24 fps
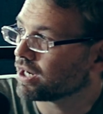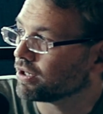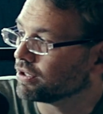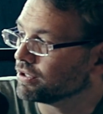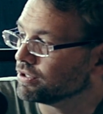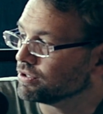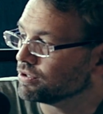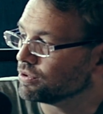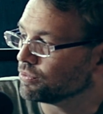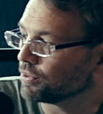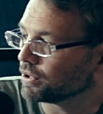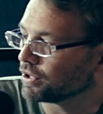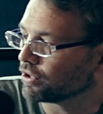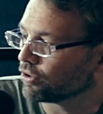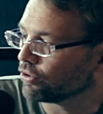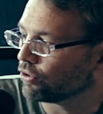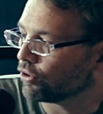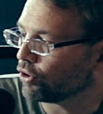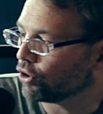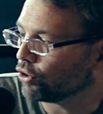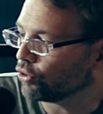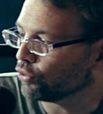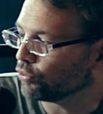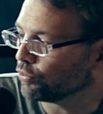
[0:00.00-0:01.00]
out and doing your
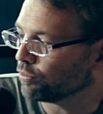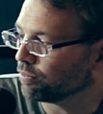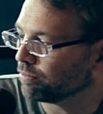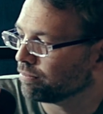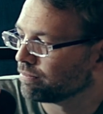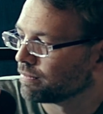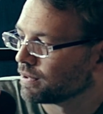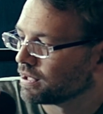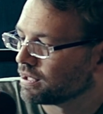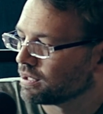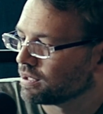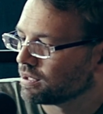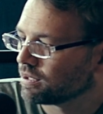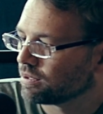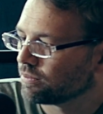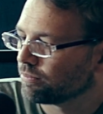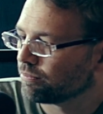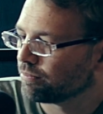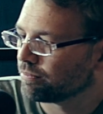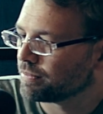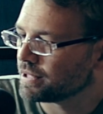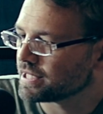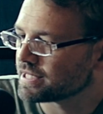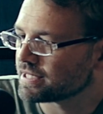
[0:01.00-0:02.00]
own
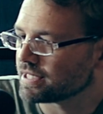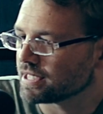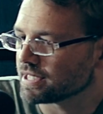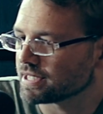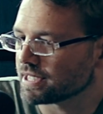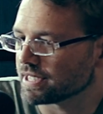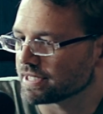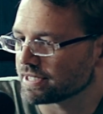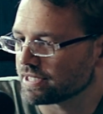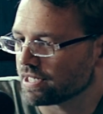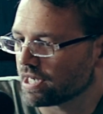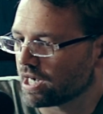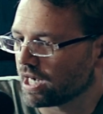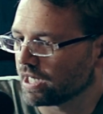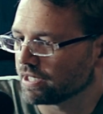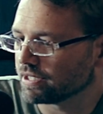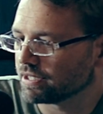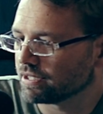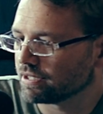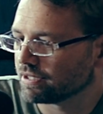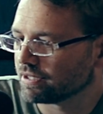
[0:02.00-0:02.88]
business is not